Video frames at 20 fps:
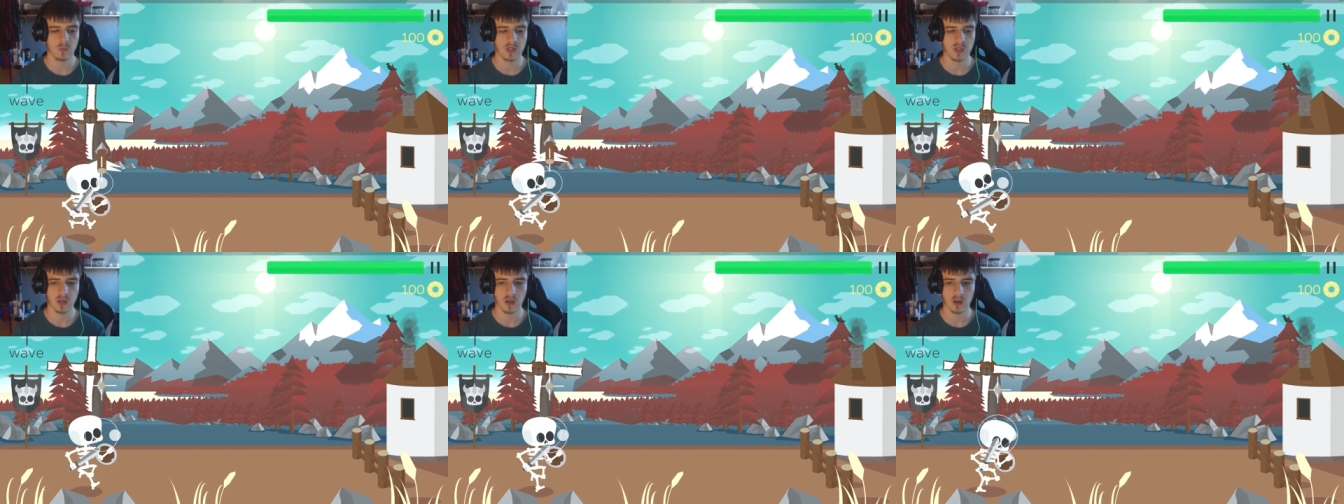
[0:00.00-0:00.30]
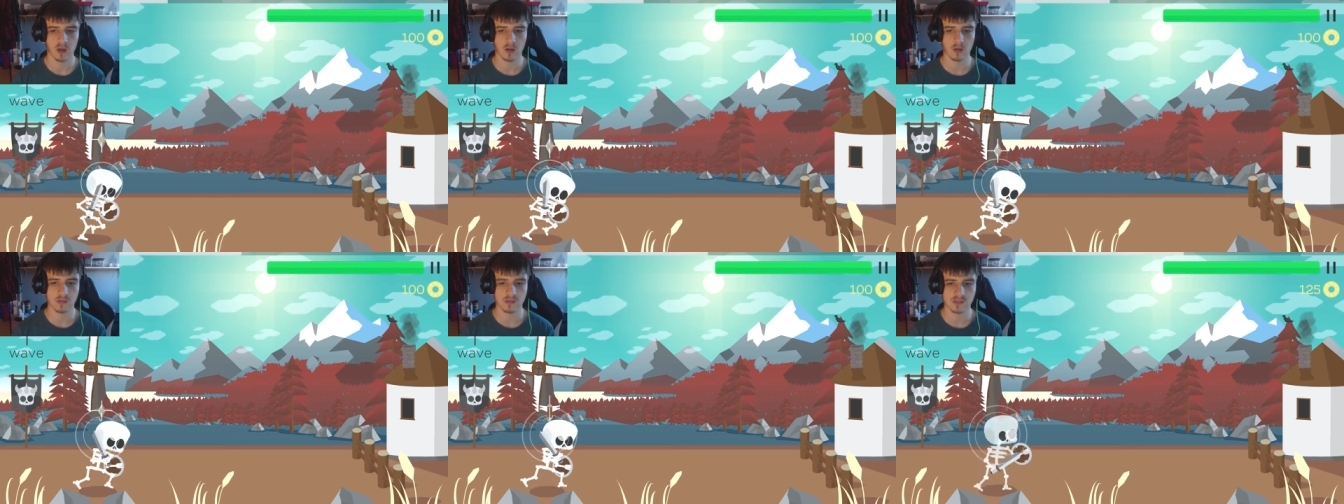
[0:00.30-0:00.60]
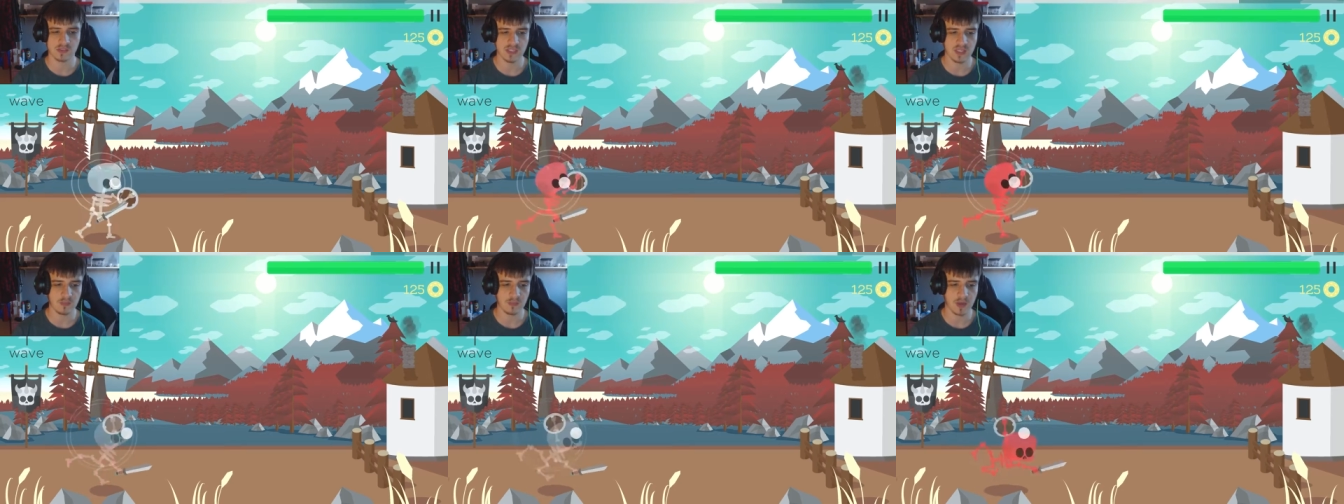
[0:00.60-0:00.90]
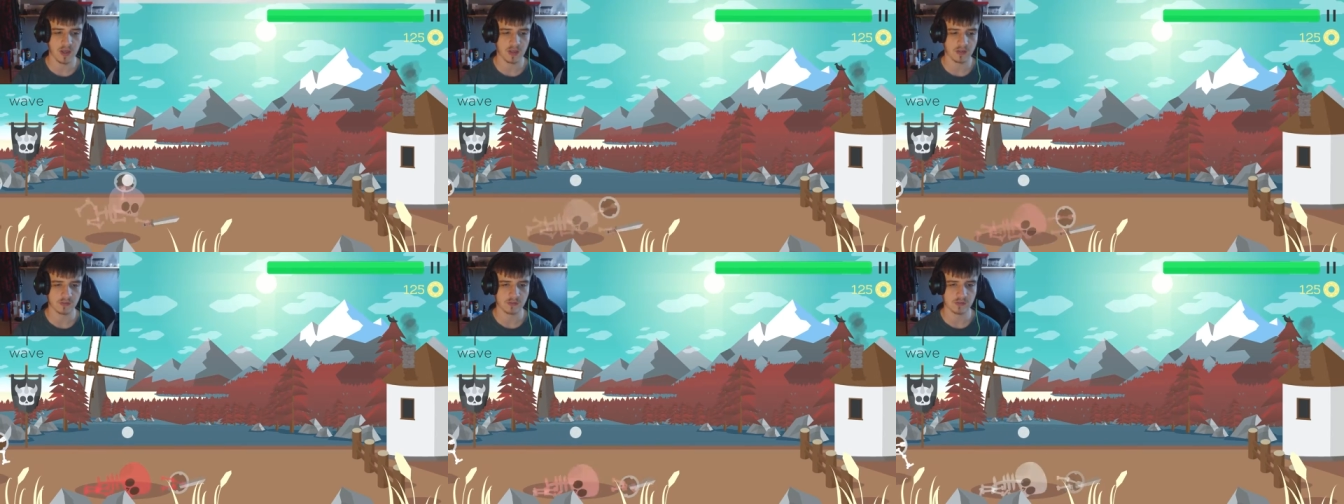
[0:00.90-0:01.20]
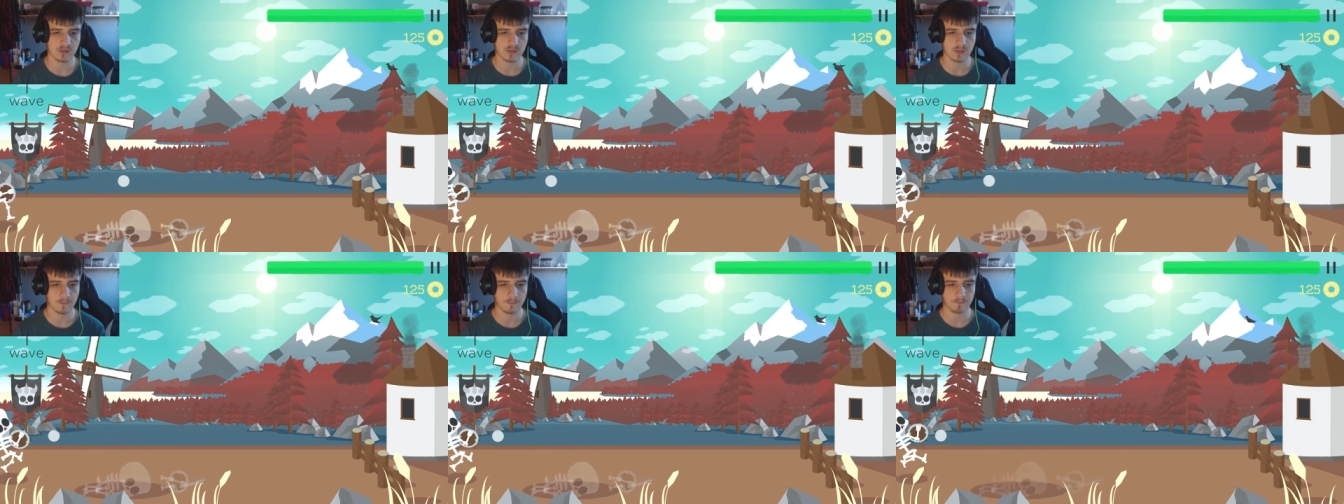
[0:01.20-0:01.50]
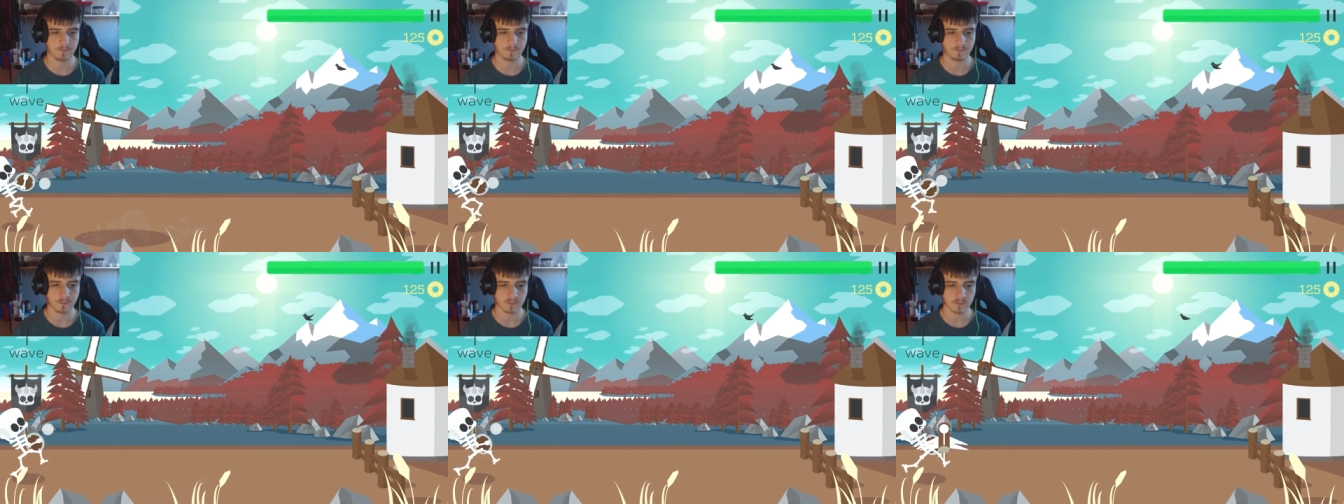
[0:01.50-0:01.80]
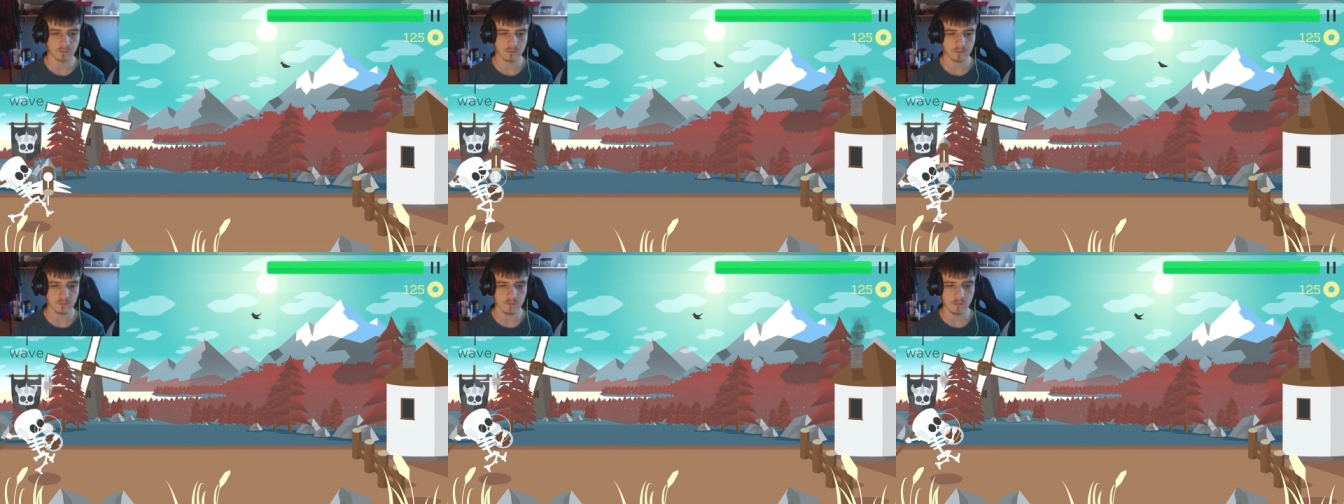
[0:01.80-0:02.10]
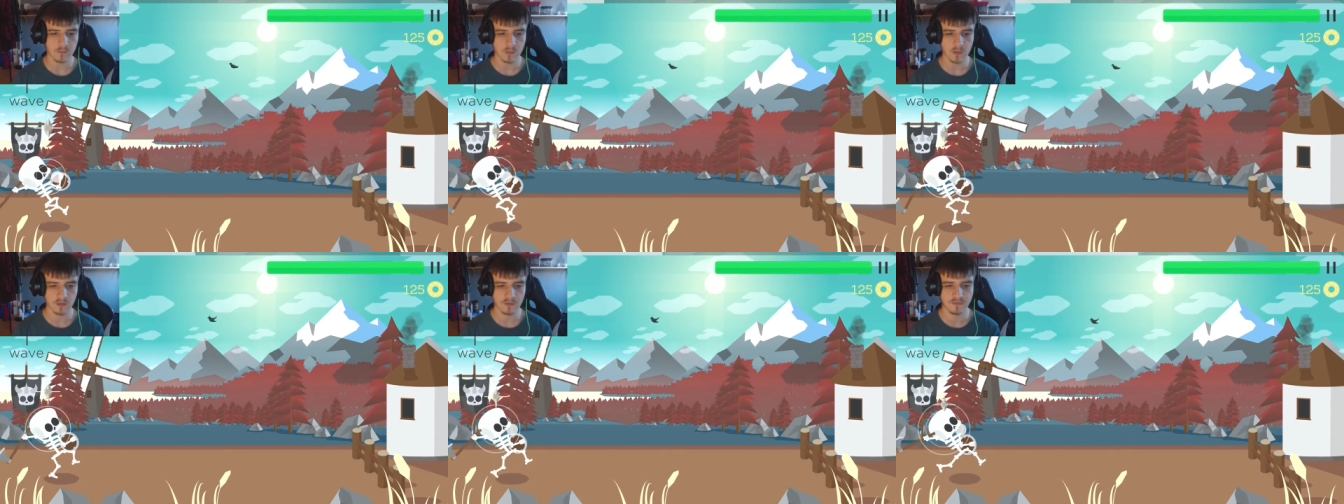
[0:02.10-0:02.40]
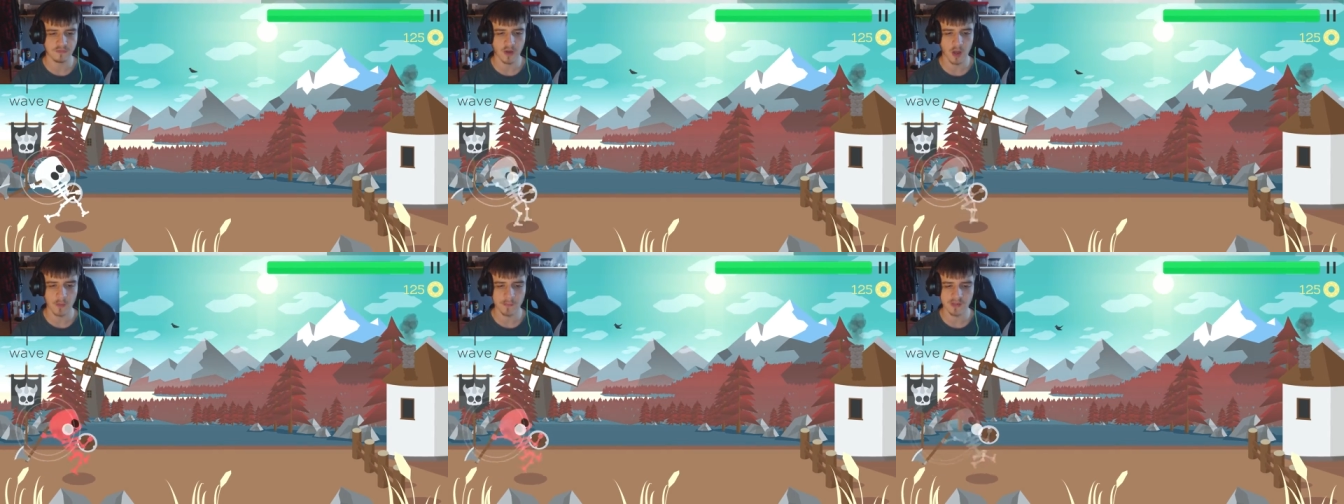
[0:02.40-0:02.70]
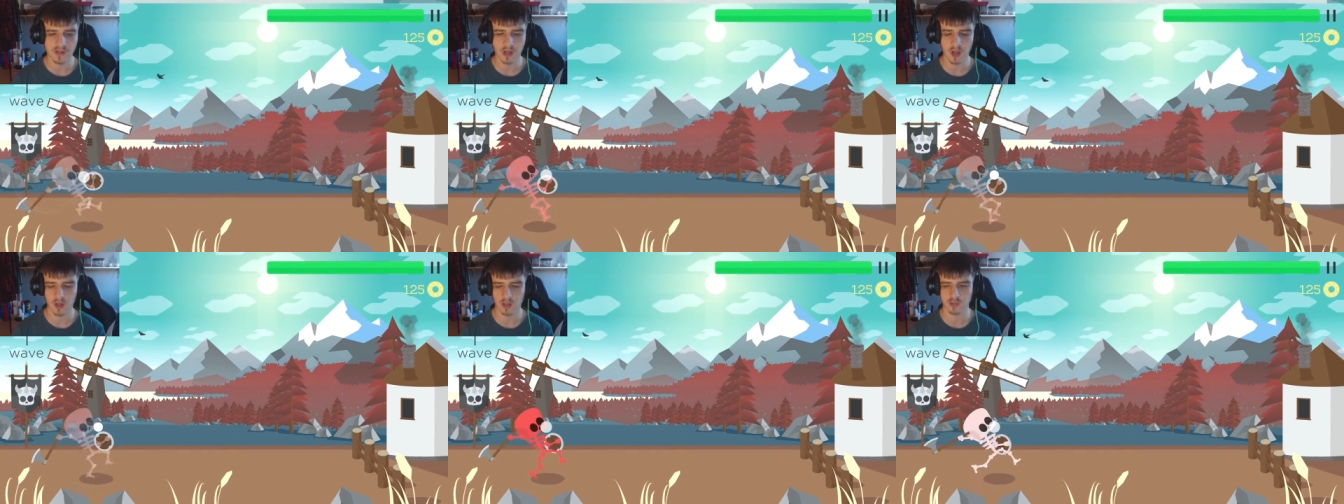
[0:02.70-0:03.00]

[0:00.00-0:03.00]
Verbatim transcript: We are the best farming